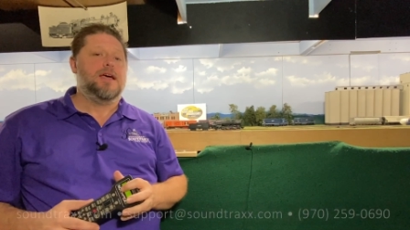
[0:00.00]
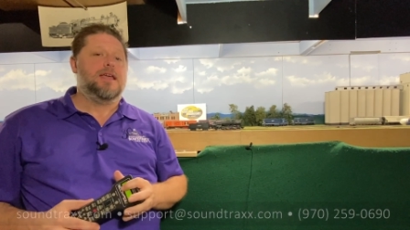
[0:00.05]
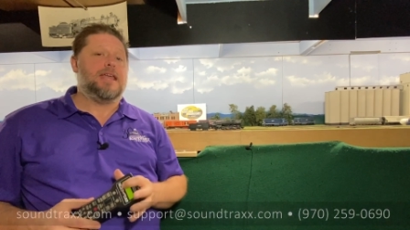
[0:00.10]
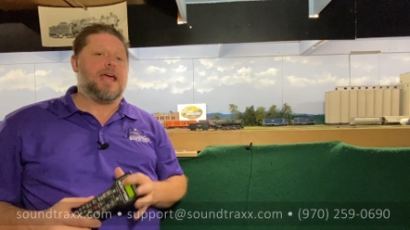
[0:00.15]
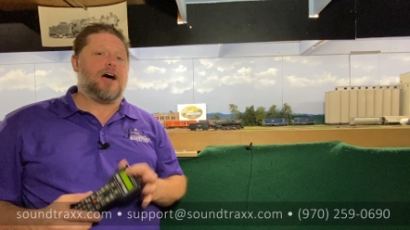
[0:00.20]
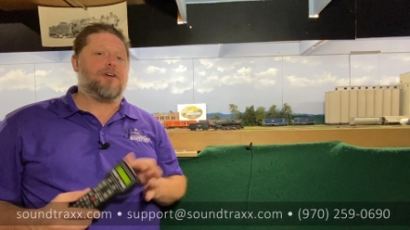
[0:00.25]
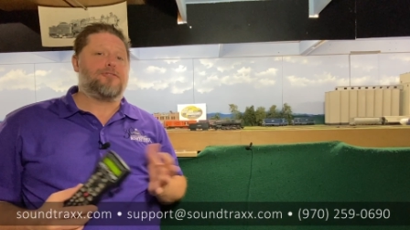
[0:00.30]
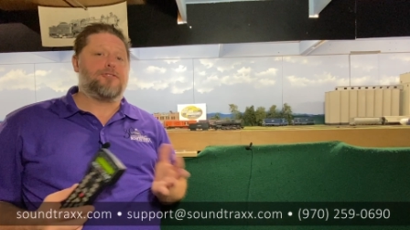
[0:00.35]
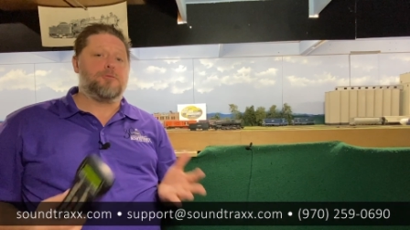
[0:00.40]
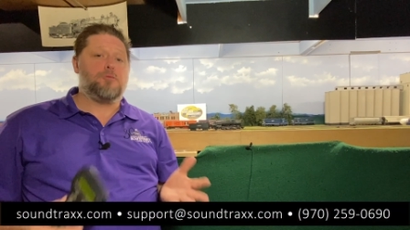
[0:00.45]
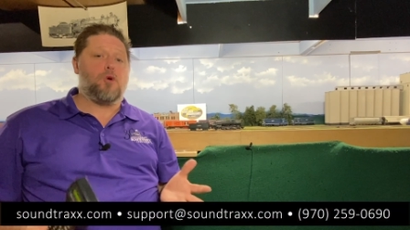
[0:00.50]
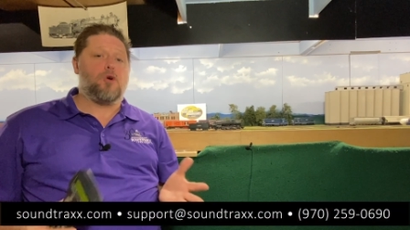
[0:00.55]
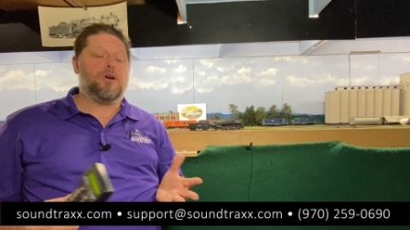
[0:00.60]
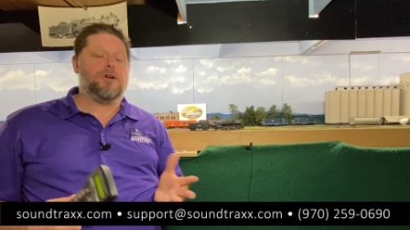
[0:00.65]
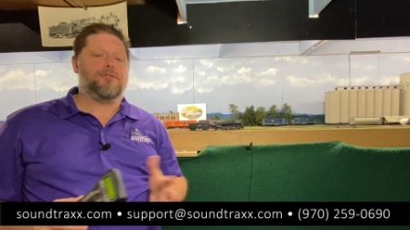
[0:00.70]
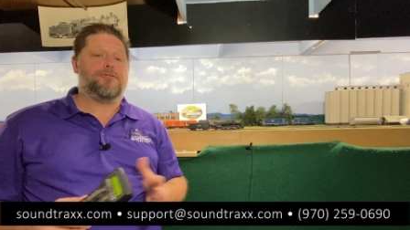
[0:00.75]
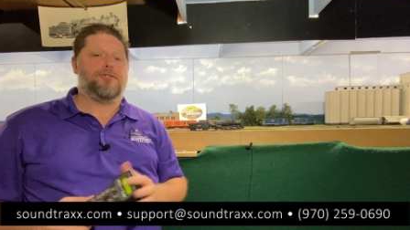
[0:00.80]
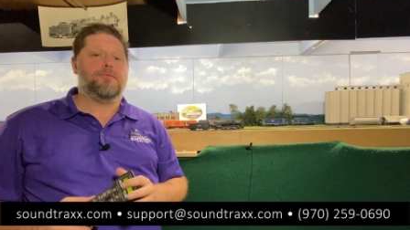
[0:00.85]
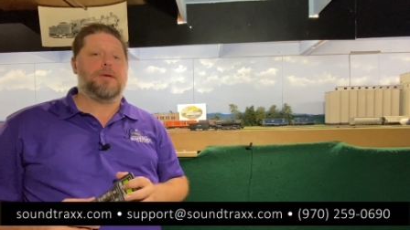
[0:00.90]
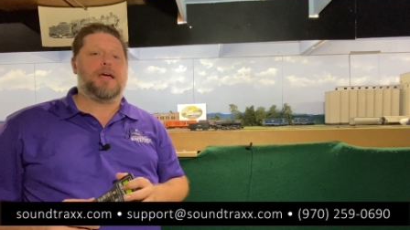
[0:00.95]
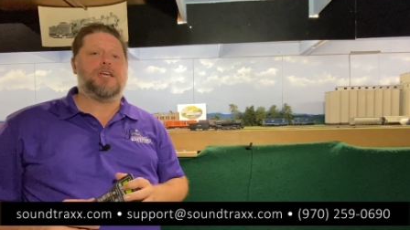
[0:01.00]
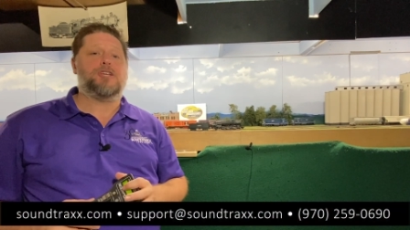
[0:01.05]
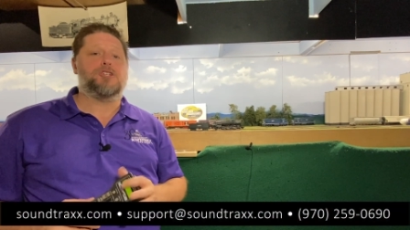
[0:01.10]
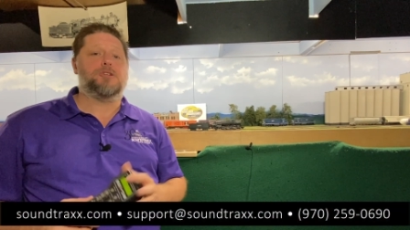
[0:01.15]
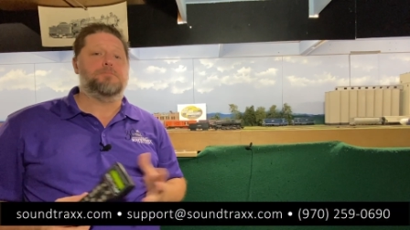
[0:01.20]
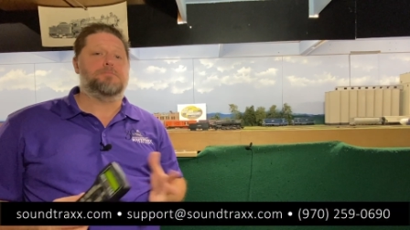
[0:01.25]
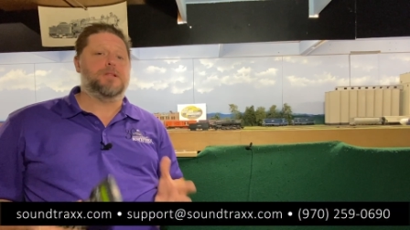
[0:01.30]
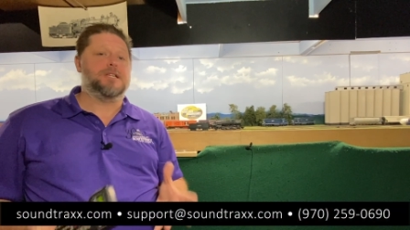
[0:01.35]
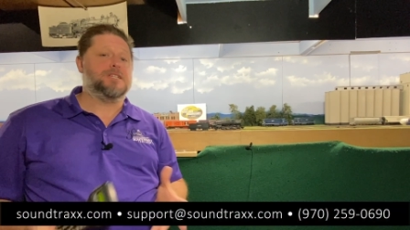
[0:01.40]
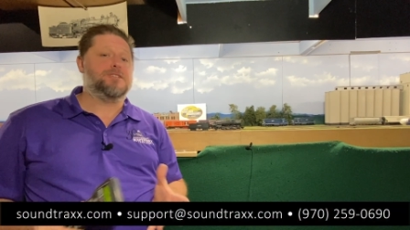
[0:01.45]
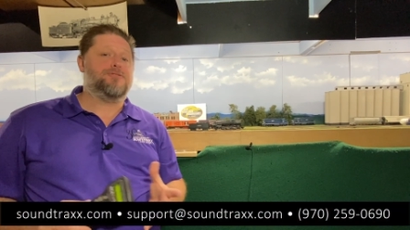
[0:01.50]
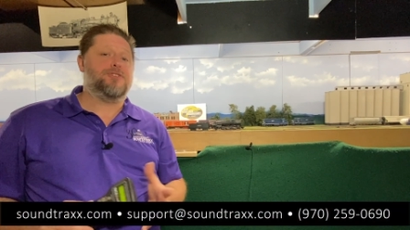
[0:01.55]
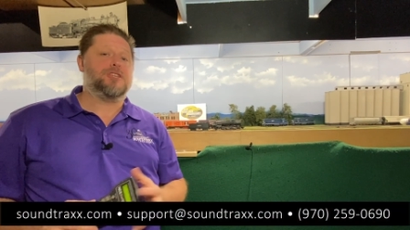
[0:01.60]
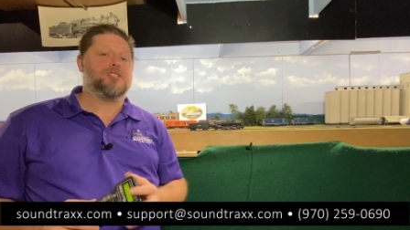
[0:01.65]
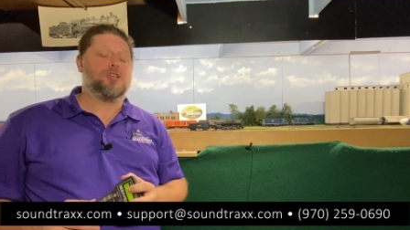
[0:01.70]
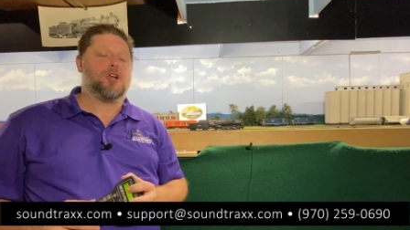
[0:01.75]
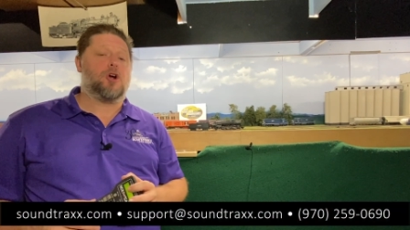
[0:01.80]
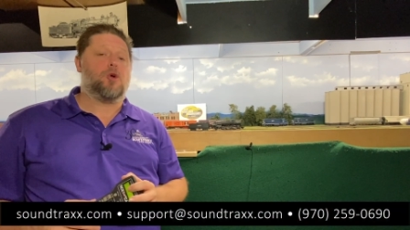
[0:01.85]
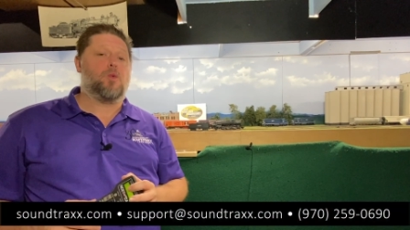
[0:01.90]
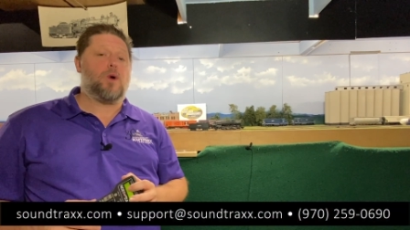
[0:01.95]
Now for more information, please
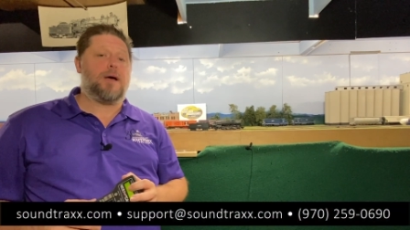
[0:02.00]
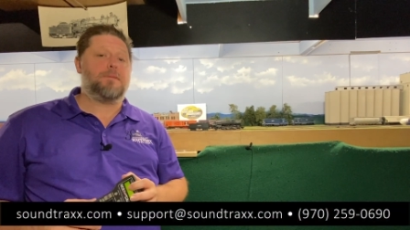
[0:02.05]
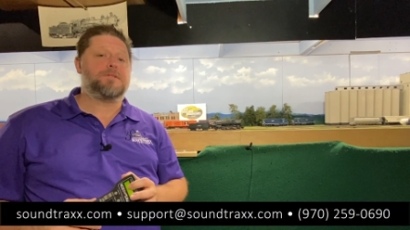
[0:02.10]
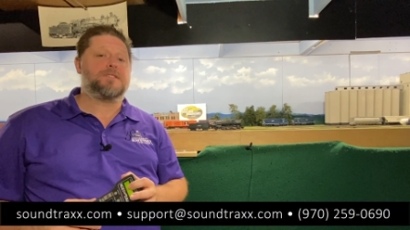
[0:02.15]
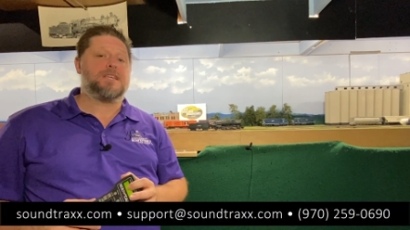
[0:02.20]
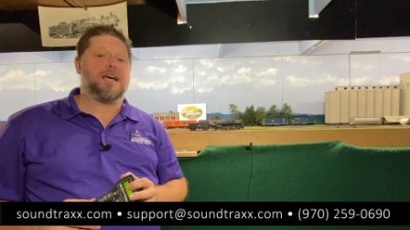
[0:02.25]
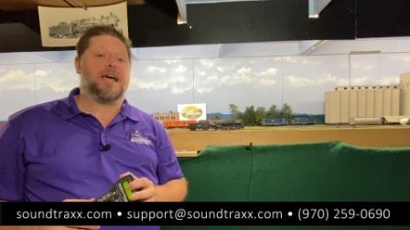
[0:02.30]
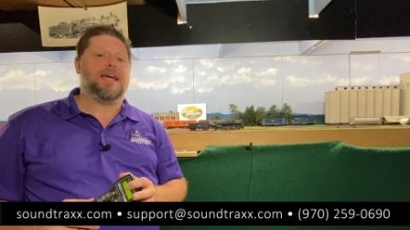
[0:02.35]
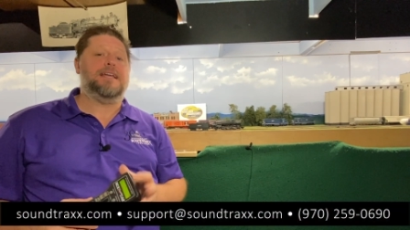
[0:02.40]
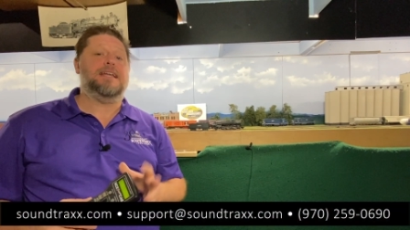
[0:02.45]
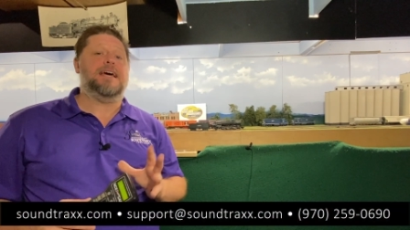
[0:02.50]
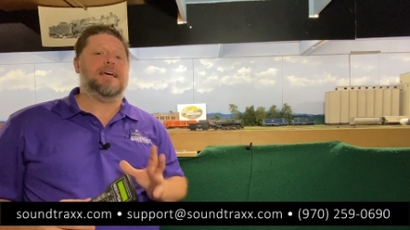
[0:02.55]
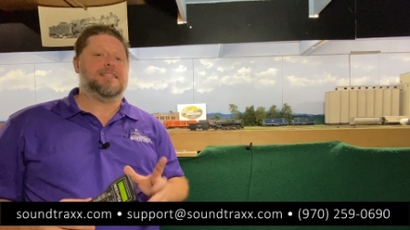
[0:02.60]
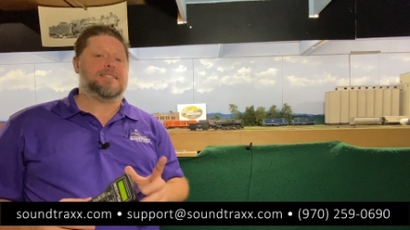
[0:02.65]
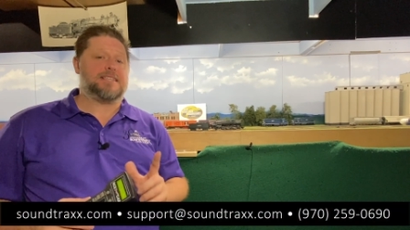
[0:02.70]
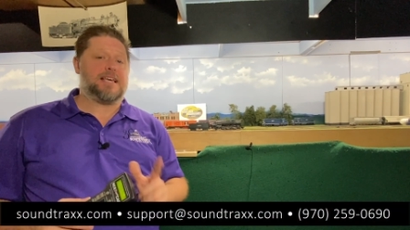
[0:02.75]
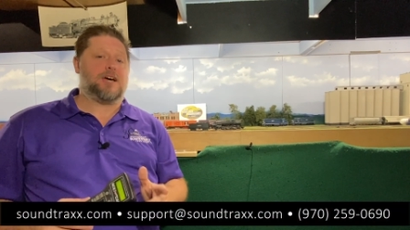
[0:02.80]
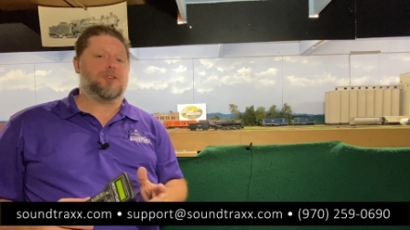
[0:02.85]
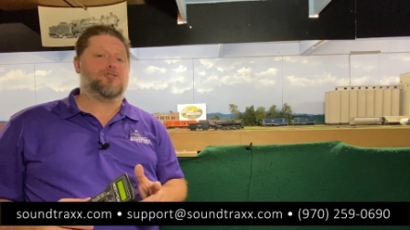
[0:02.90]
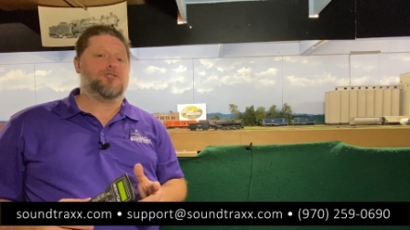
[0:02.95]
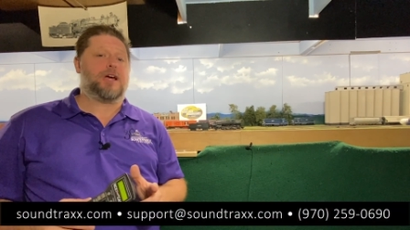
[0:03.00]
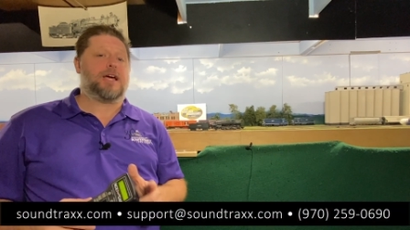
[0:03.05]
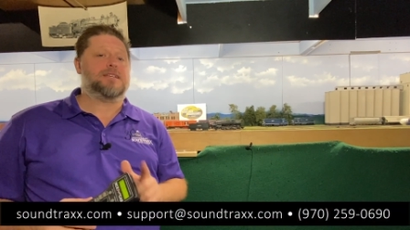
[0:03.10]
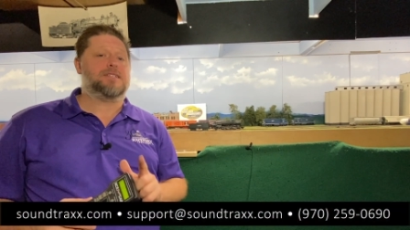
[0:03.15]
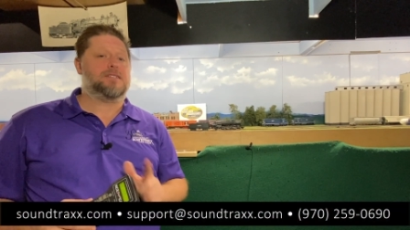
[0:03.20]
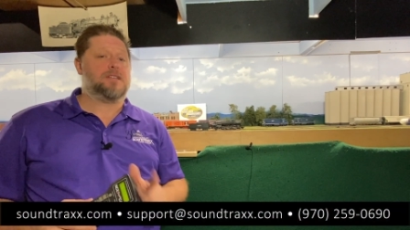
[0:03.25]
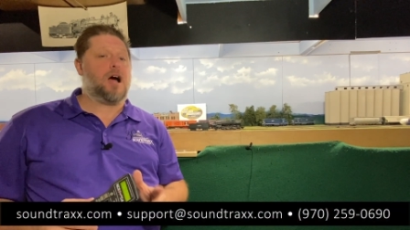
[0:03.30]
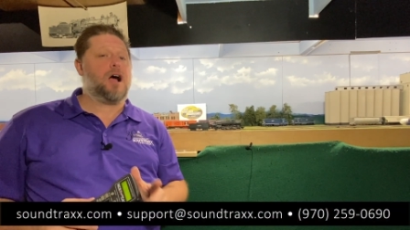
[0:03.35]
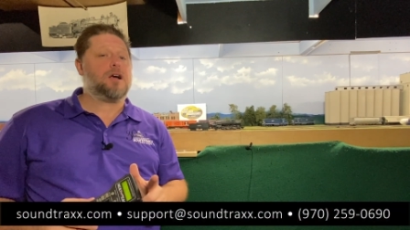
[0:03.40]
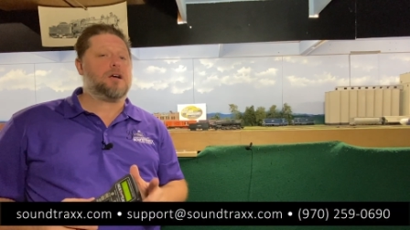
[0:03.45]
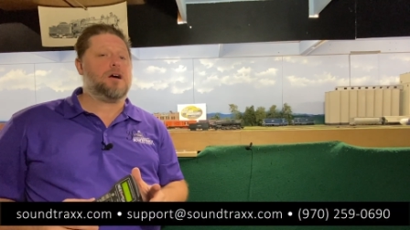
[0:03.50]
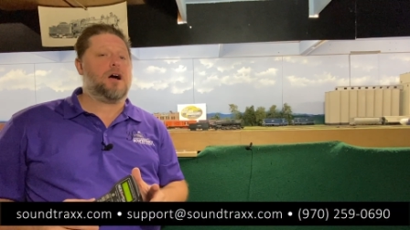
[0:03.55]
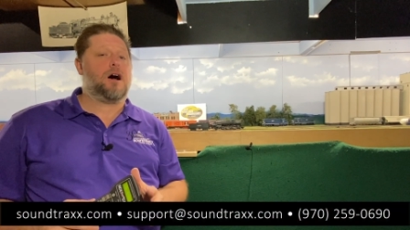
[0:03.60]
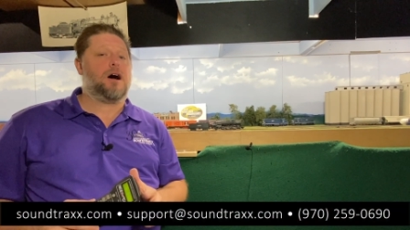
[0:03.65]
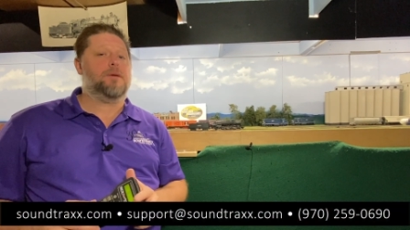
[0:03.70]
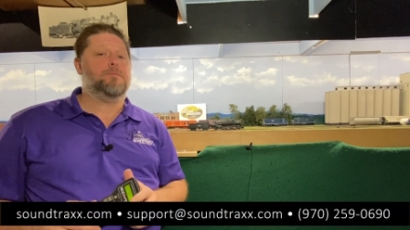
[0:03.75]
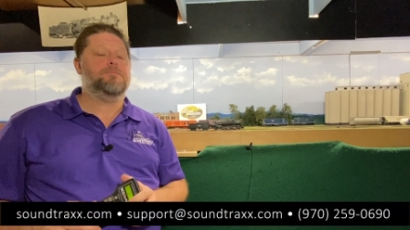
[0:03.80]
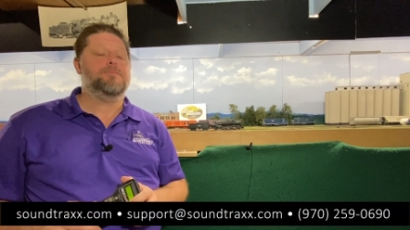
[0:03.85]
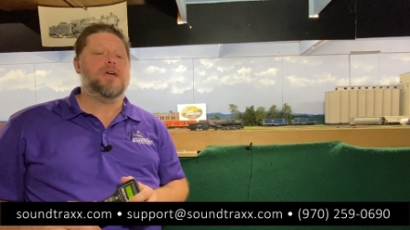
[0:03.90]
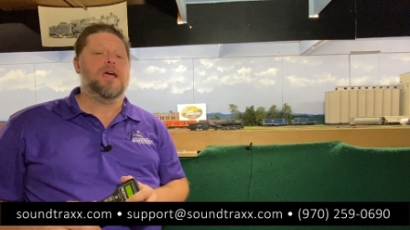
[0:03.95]
visit our website at
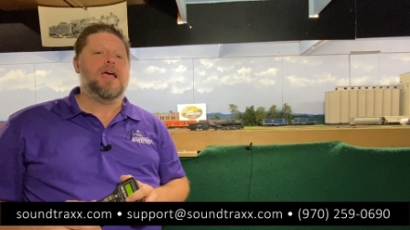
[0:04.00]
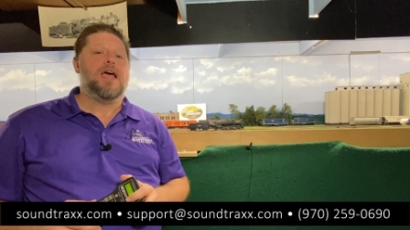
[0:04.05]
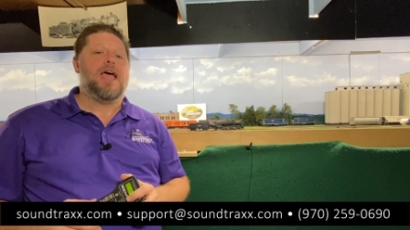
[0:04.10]
soundtraxx.com